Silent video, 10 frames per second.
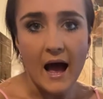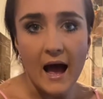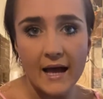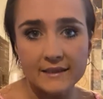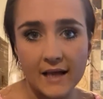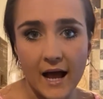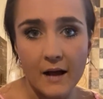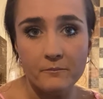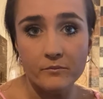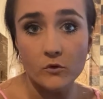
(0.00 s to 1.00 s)

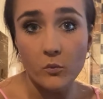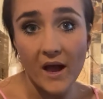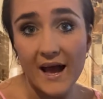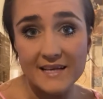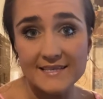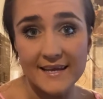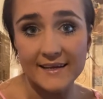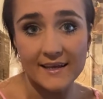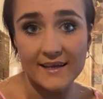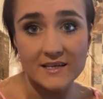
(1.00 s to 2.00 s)
And the way I see
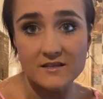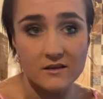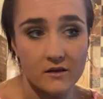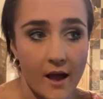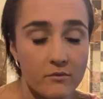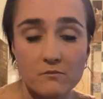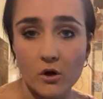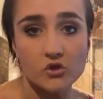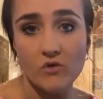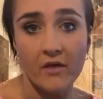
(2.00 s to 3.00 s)
it is I would
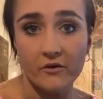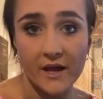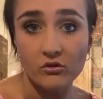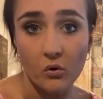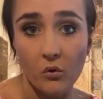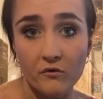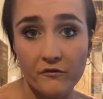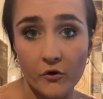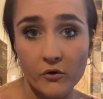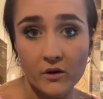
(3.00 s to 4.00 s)
much rather eat the whole
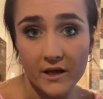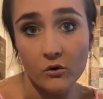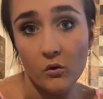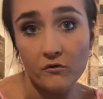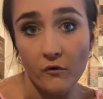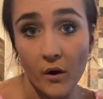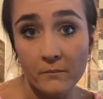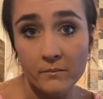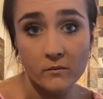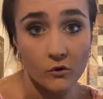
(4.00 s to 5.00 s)
food in whole
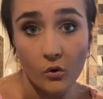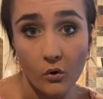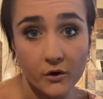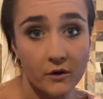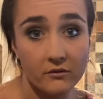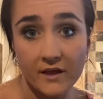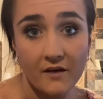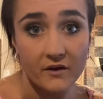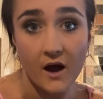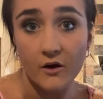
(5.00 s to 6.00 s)
form, the coconut, the
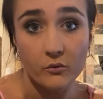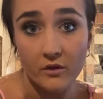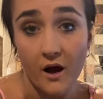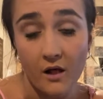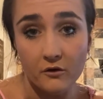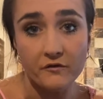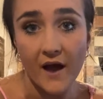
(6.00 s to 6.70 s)
avocado, the olive.